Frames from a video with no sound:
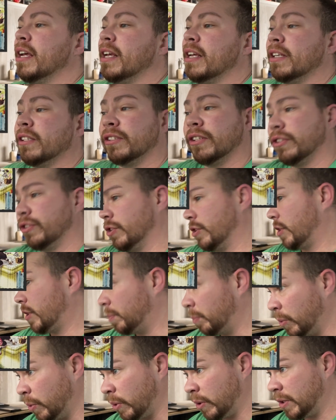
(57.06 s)
such as
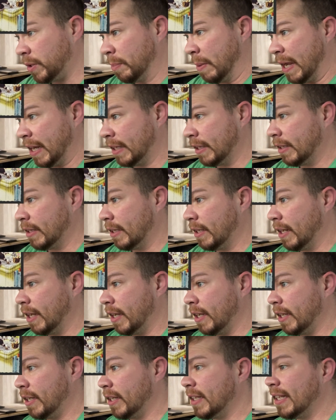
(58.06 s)
sports back in the
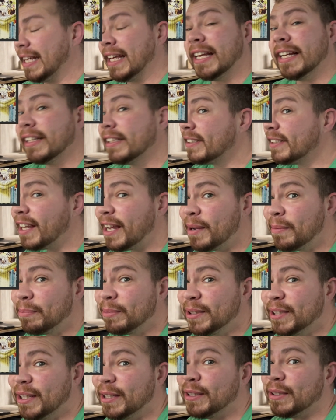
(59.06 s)
day,
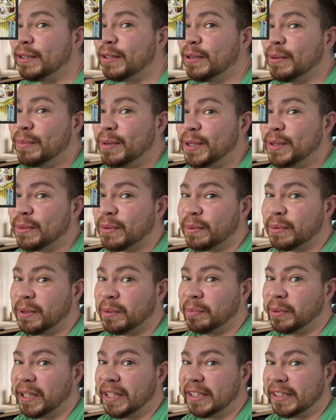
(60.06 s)
except the humans were
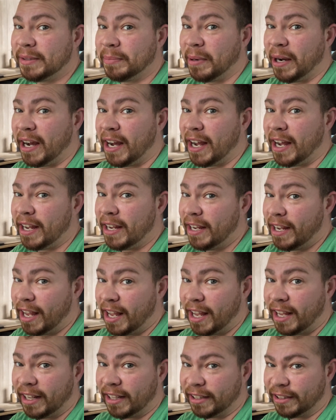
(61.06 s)
replaced by
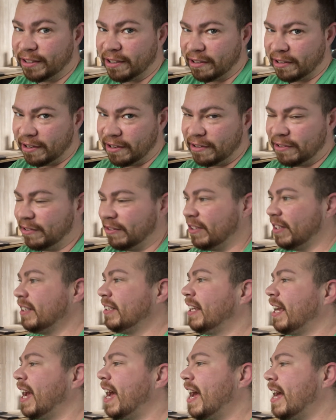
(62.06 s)
none other than
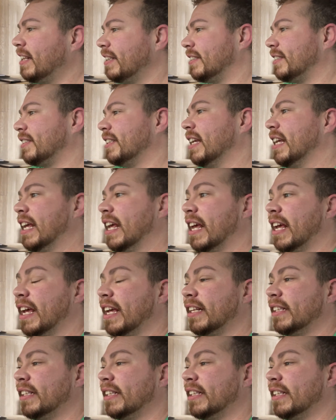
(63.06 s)
cats. And